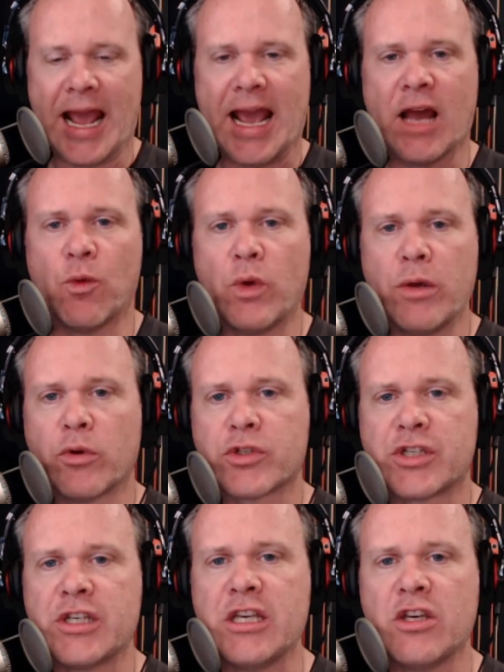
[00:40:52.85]
And we will
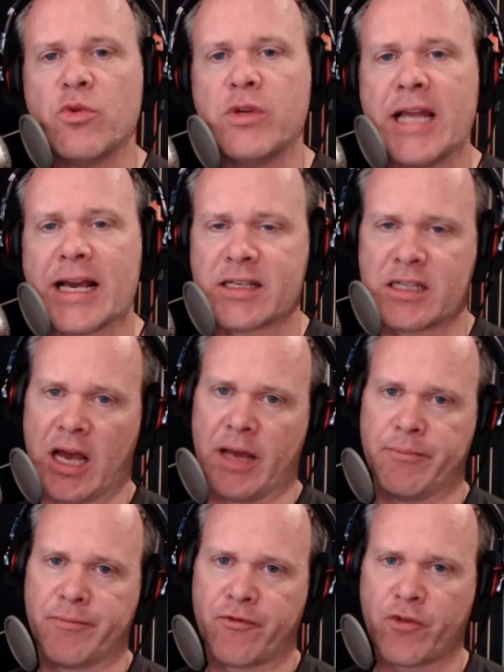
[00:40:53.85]
see you next
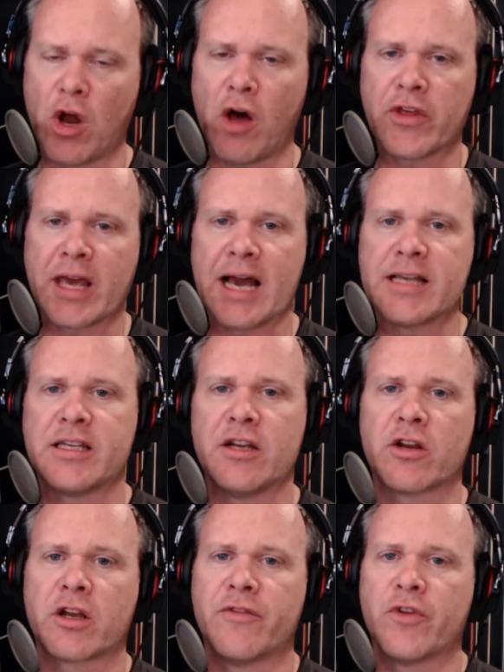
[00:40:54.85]
time. For all the guys
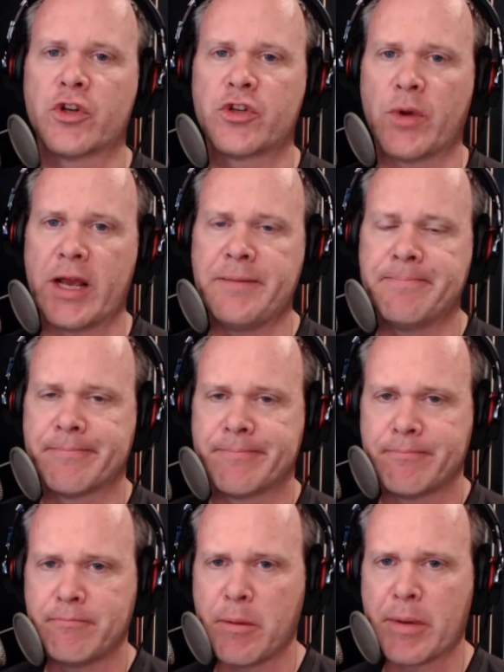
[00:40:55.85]
here at Convert
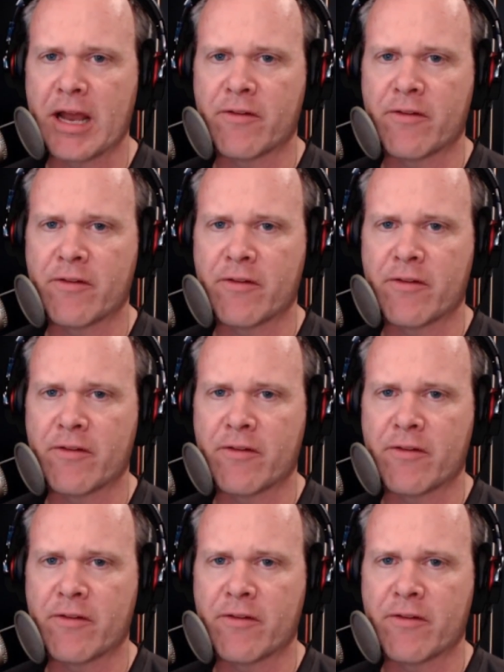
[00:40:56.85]
Bye bye,